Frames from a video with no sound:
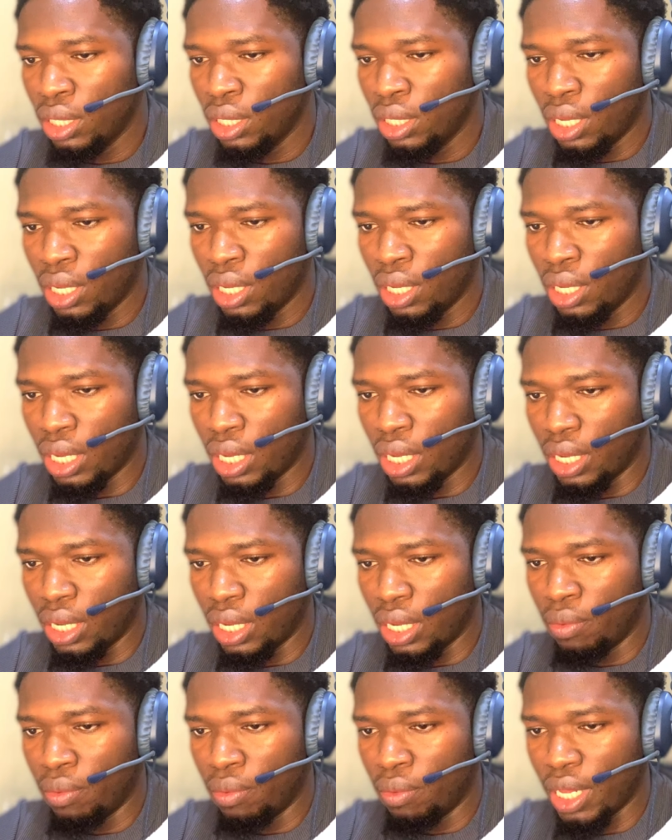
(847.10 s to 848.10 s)

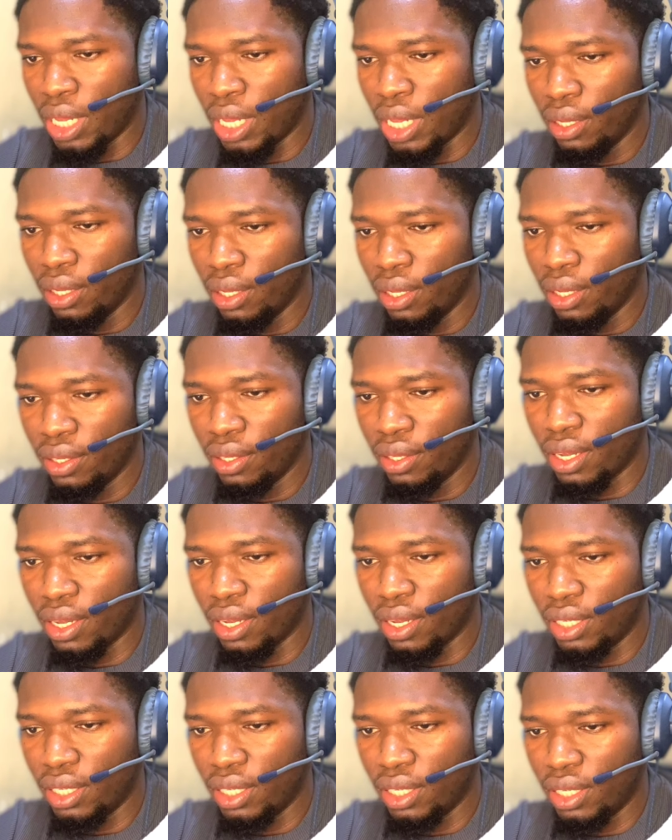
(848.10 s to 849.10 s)
yeah, you can
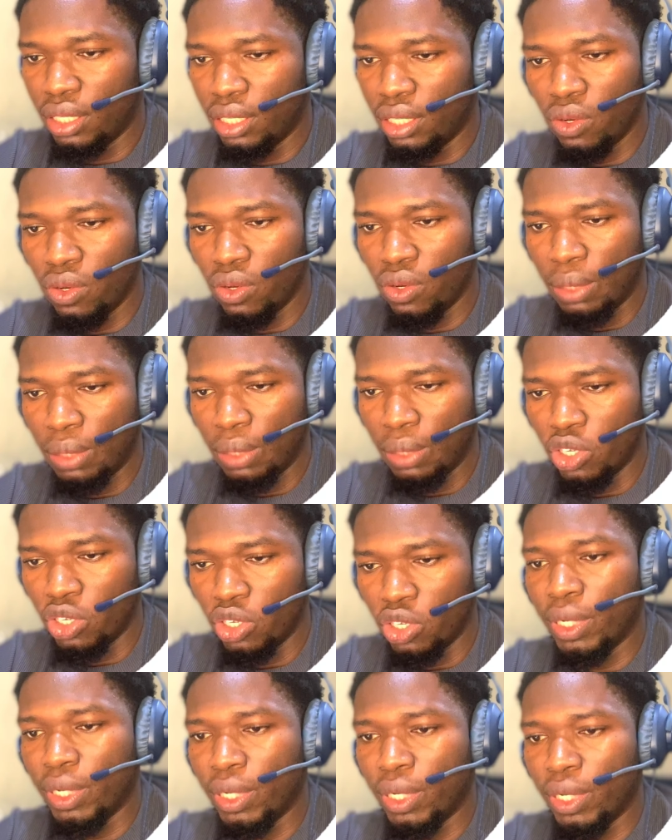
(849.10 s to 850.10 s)
see it's looking much
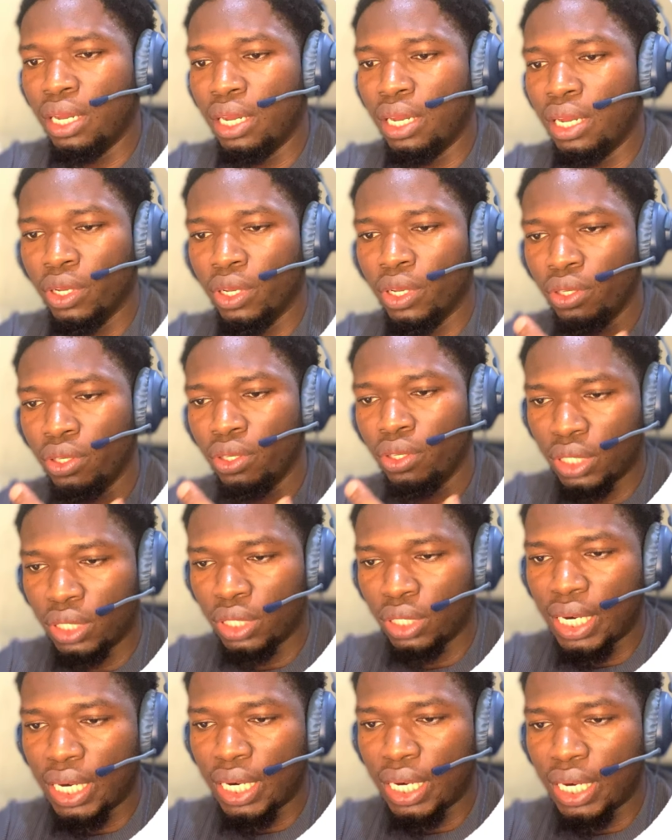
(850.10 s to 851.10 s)
better. We can use
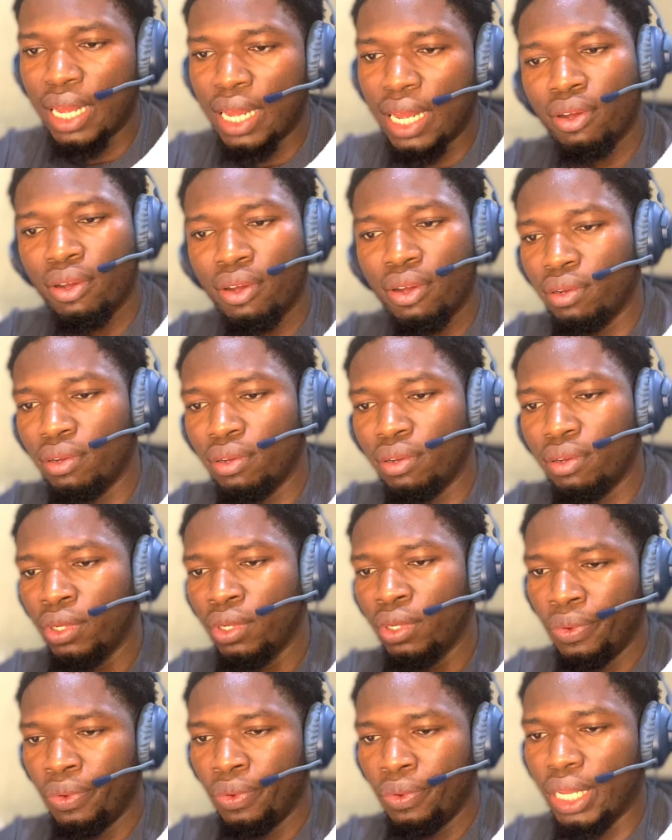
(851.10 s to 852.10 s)
an icon.
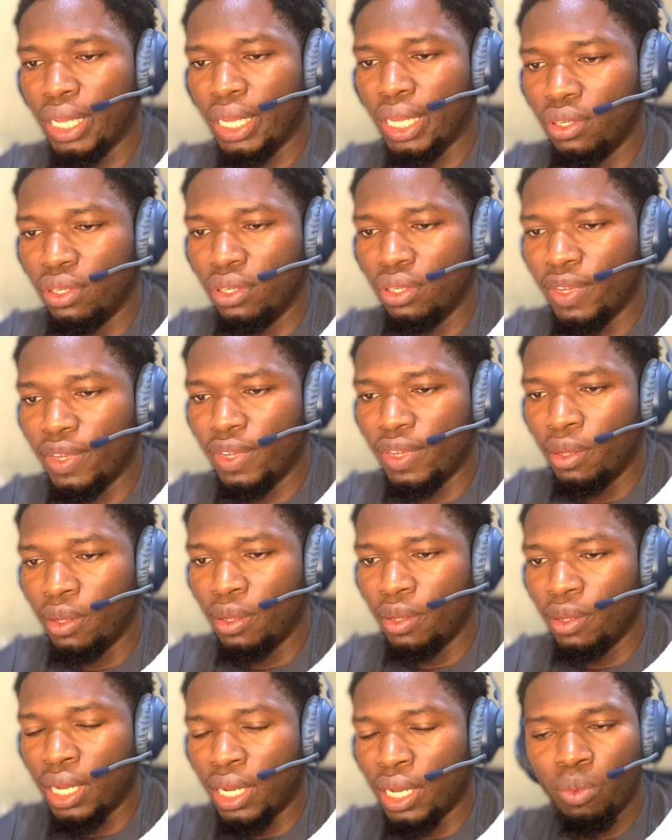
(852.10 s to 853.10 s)
We can use
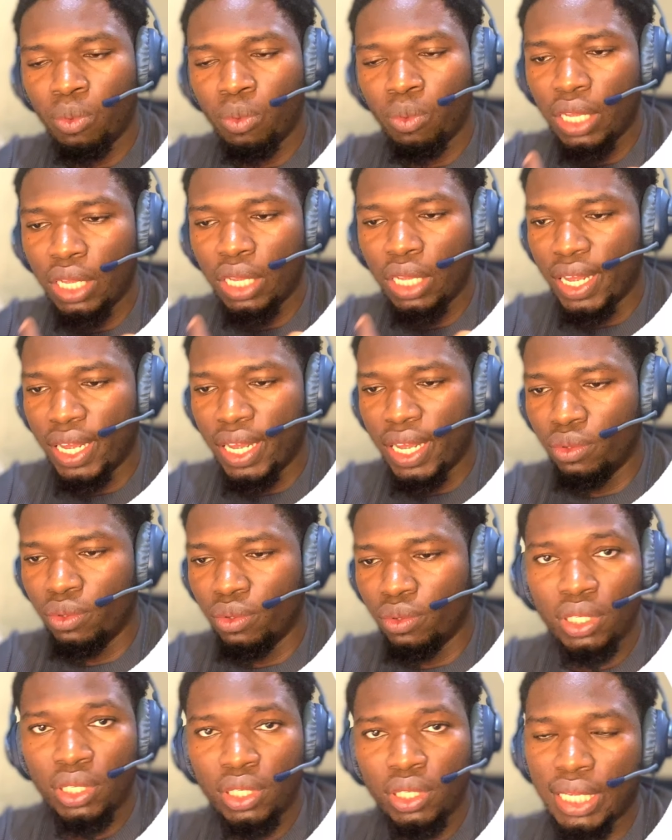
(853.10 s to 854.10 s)
whatever it
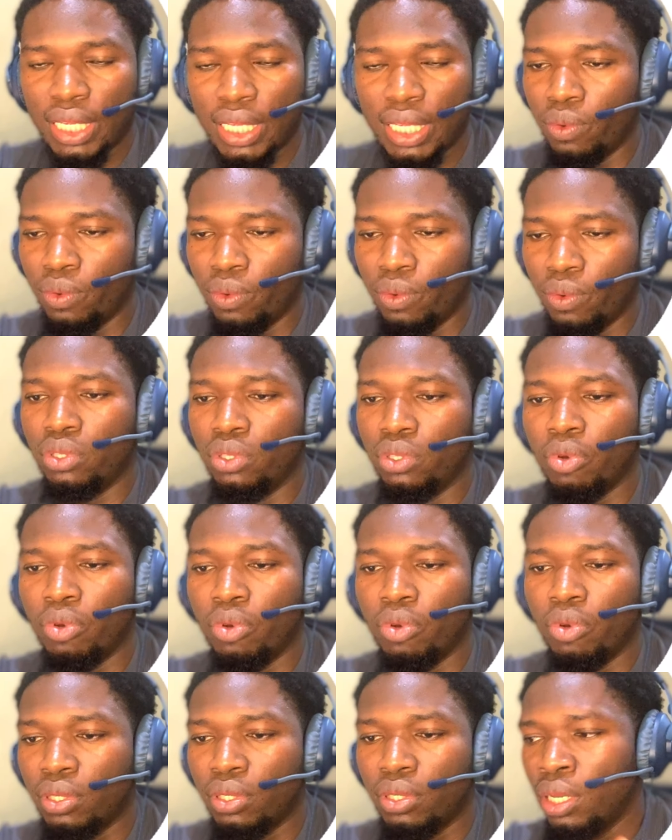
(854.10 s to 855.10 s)
is that we want,
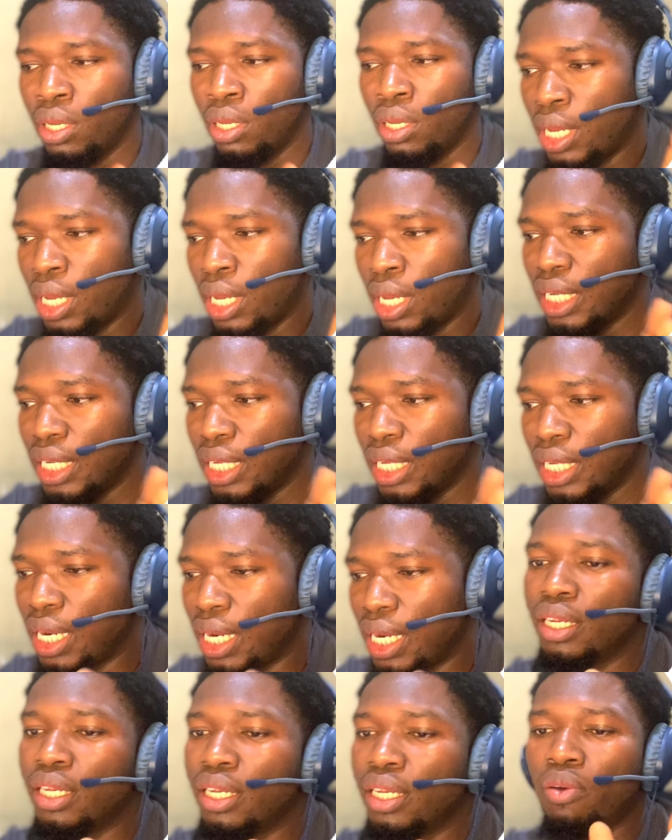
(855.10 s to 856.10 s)
but essentially
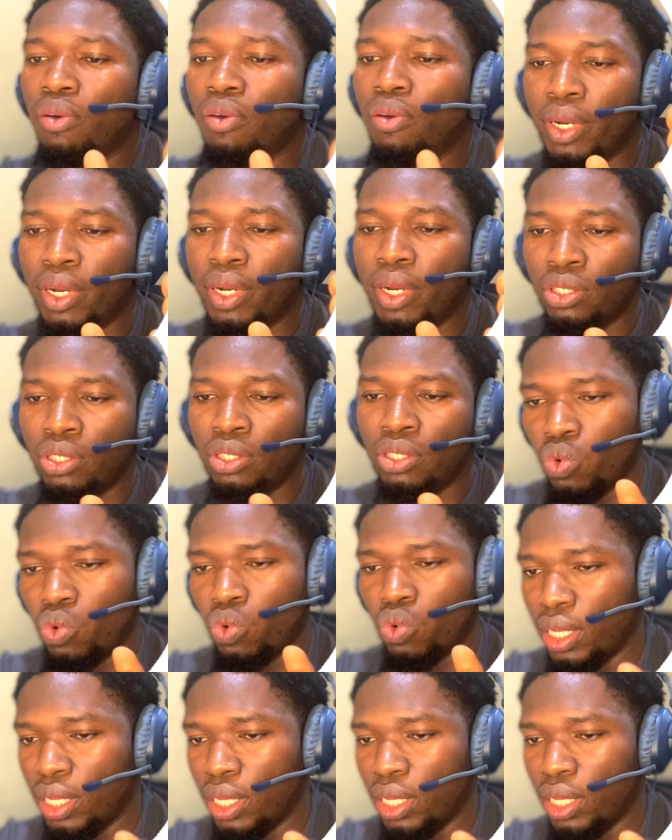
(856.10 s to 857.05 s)
the component is working,